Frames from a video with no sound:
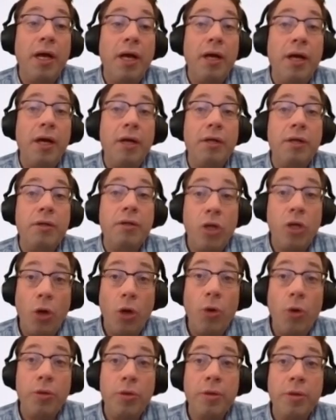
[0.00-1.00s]
code,
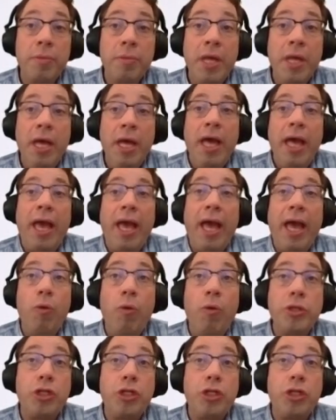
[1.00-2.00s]
which could
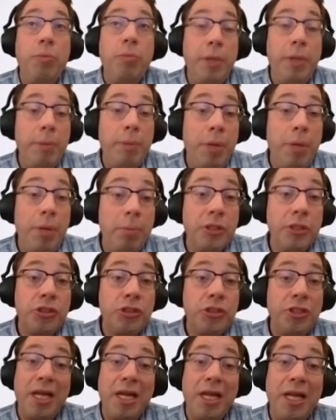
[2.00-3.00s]
be published, and
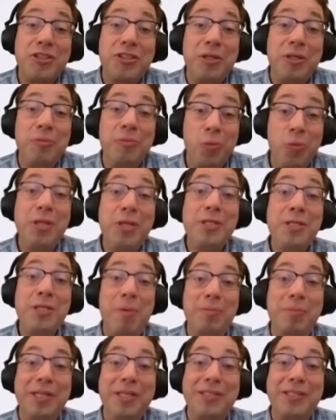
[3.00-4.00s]
actually was published
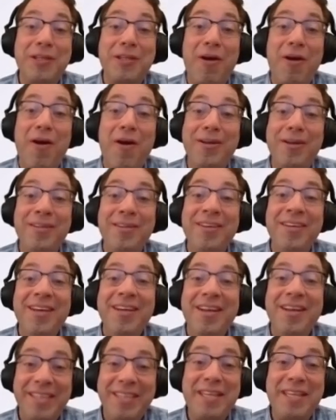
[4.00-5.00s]
on
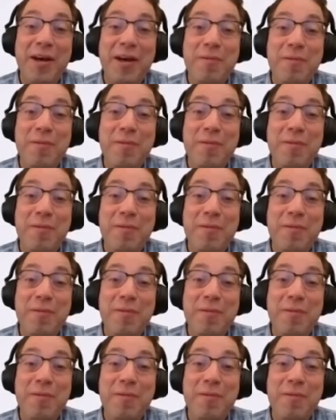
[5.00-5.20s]
GitHub